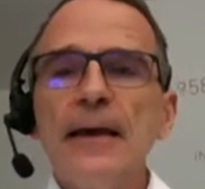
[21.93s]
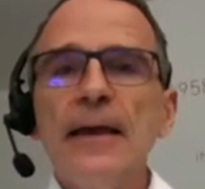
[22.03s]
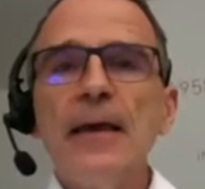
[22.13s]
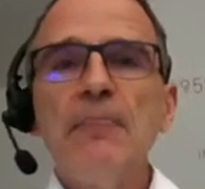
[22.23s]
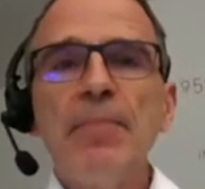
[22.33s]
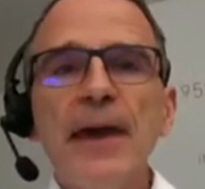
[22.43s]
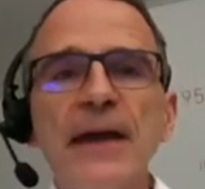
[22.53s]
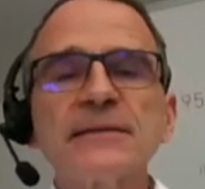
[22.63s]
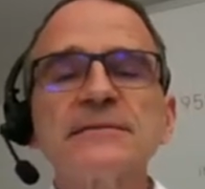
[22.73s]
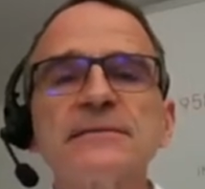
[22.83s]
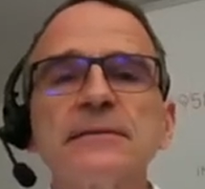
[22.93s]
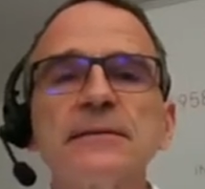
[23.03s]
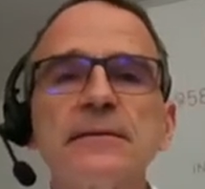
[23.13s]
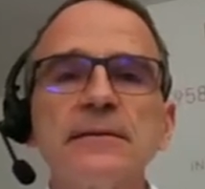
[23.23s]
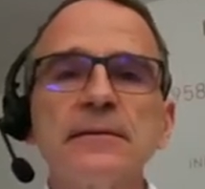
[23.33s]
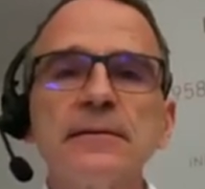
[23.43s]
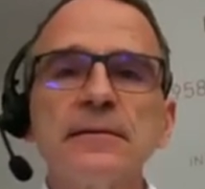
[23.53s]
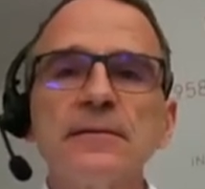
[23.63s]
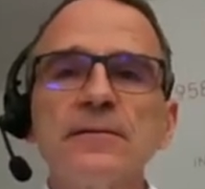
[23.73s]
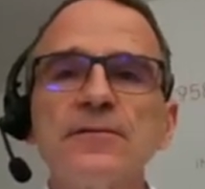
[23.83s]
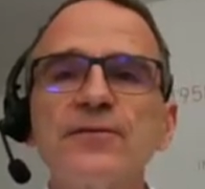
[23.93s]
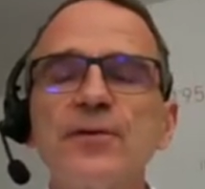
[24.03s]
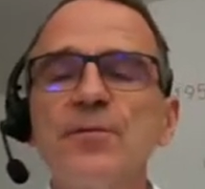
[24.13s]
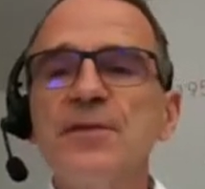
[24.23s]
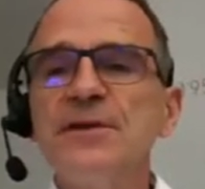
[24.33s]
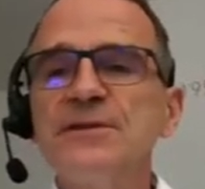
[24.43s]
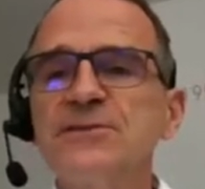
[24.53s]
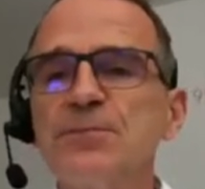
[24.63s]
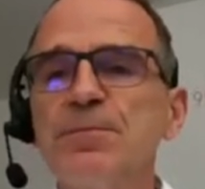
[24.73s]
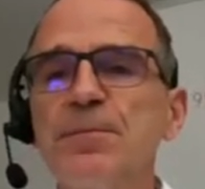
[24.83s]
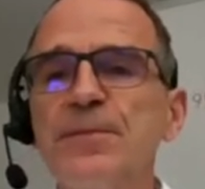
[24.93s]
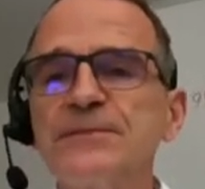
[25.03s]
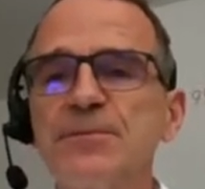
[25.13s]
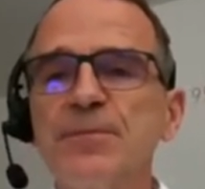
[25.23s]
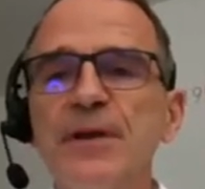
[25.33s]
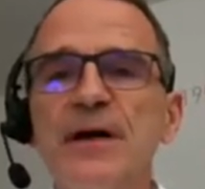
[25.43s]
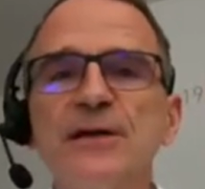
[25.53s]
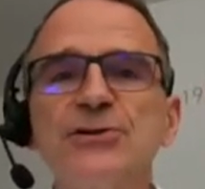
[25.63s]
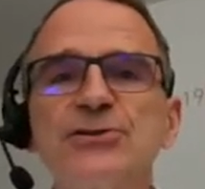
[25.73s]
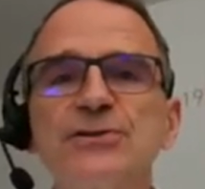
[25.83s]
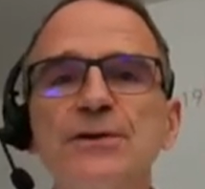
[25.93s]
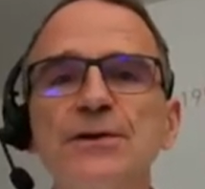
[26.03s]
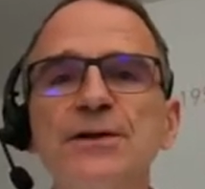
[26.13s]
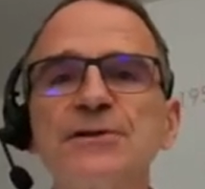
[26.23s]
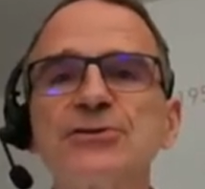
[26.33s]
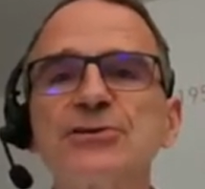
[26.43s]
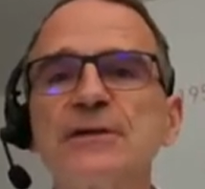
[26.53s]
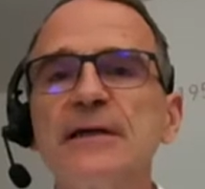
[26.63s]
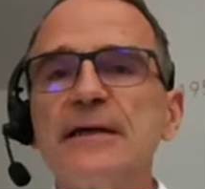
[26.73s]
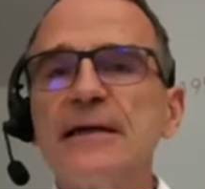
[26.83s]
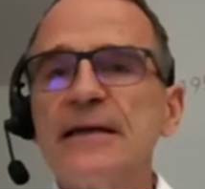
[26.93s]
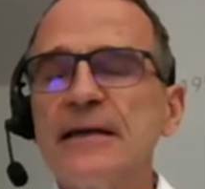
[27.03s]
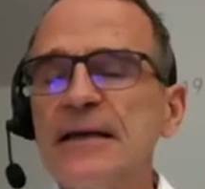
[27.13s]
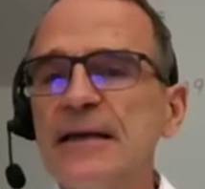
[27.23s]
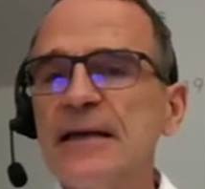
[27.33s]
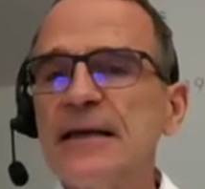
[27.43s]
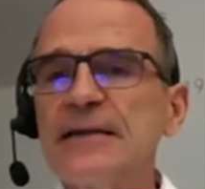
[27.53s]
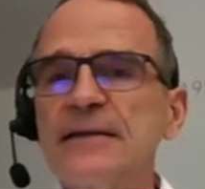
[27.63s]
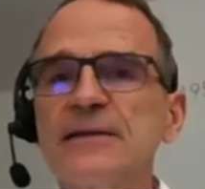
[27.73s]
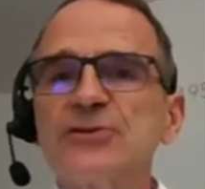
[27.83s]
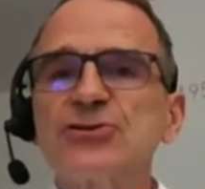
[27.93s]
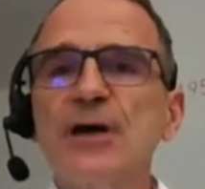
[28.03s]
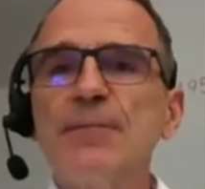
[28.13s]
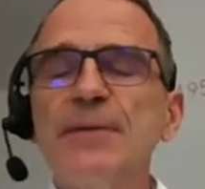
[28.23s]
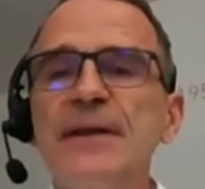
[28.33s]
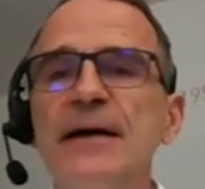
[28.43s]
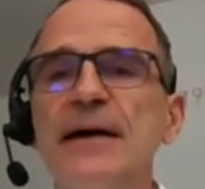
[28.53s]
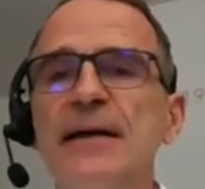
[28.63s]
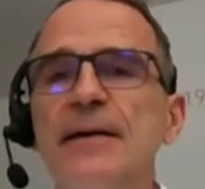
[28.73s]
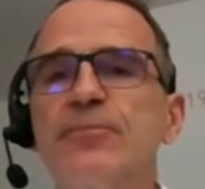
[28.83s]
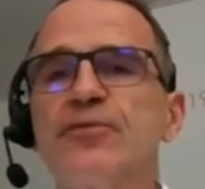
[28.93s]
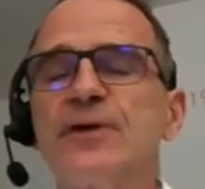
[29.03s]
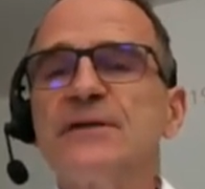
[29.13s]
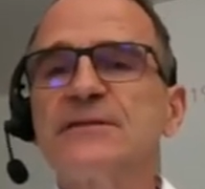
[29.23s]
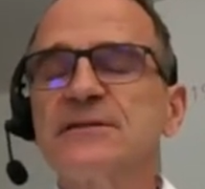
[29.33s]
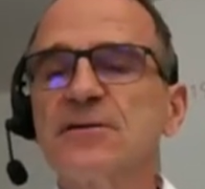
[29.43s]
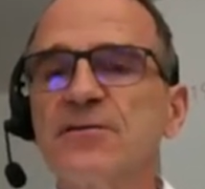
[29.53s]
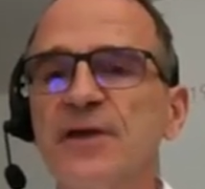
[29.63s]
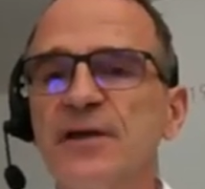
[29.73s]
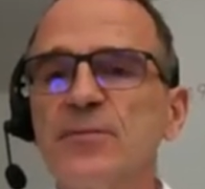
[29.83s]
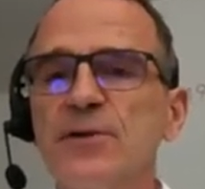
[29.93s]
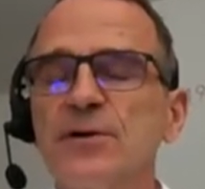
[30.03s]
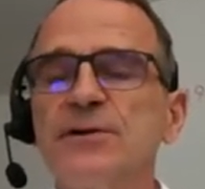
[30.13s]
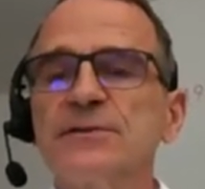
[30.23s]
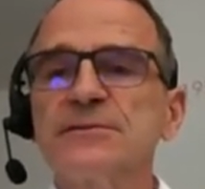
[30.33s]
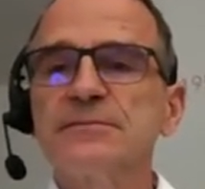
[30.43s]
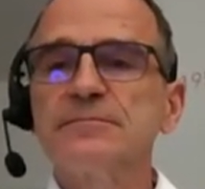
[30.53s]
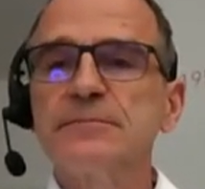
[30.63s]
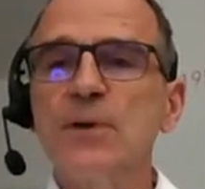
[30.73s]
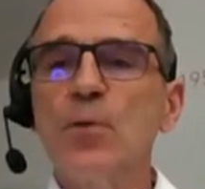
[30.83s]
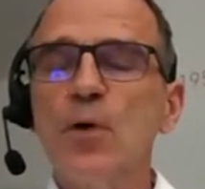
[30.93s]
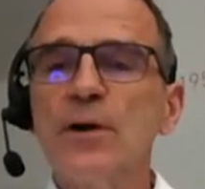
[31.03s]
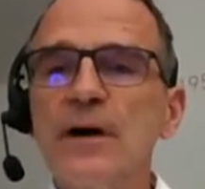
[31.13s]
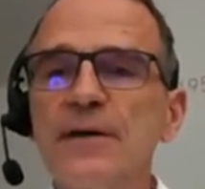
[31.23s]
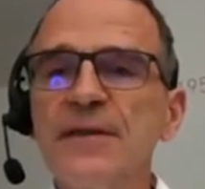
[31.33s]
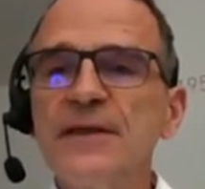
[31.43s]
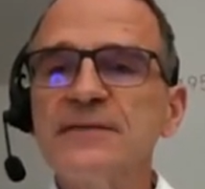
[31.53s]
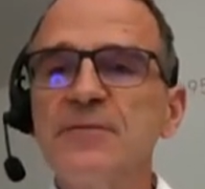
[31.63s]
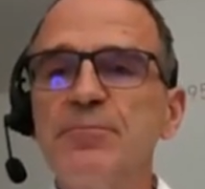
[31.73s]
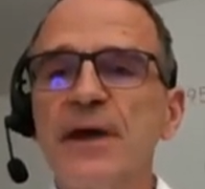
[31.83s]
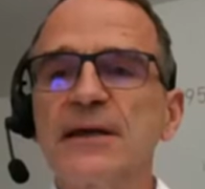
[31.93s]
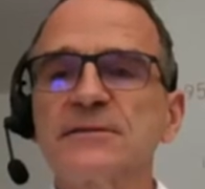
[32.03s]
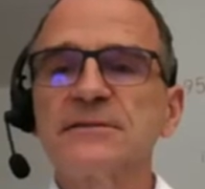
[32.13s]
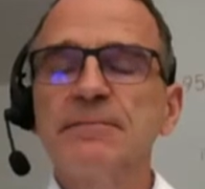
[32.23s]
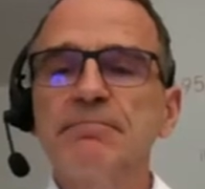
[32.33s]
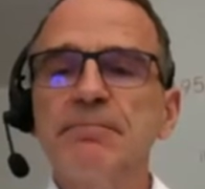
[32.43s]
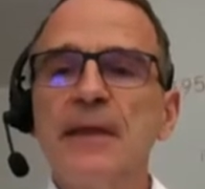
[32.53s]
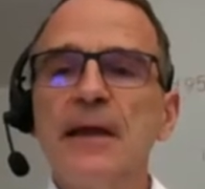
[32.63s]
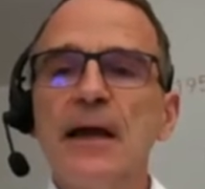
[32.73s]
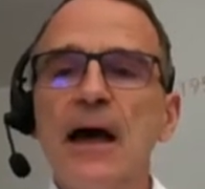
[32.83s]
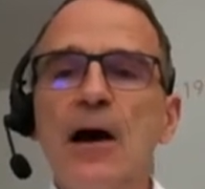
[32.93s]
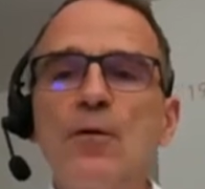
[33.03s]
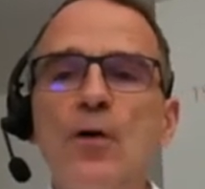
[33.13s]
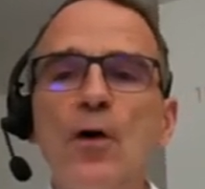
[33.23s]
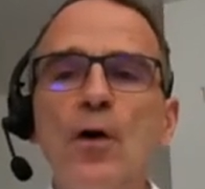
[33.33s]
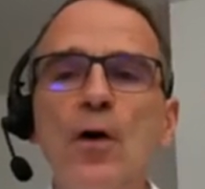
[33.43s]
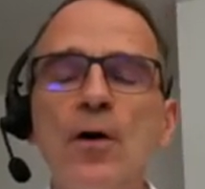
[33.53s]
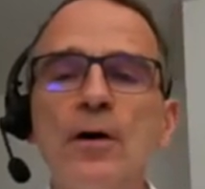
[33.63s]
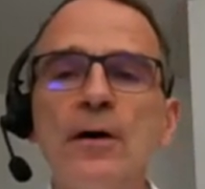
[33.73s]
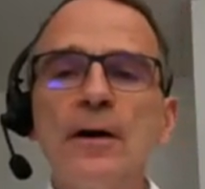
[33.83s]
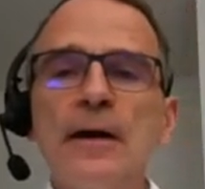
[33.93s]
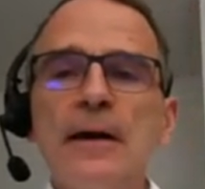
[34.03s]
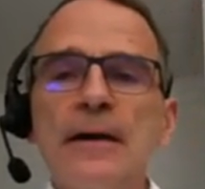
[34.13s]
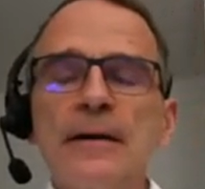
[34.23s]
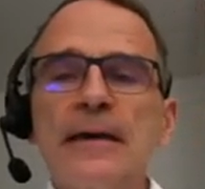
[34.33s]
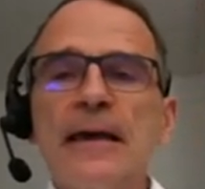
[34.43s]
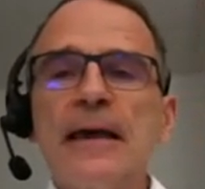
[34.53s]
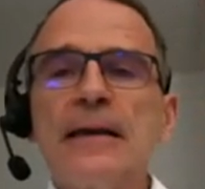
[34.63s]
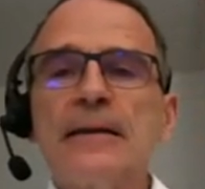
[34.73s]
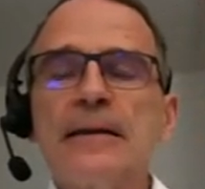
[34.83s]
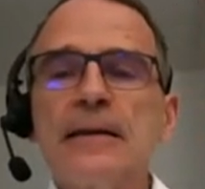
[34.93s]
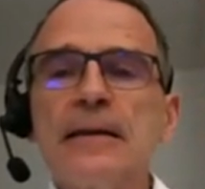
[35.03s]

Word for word: Impacts from the su supply shortage and sharply higher prices of edible oils what are these impacts? How long can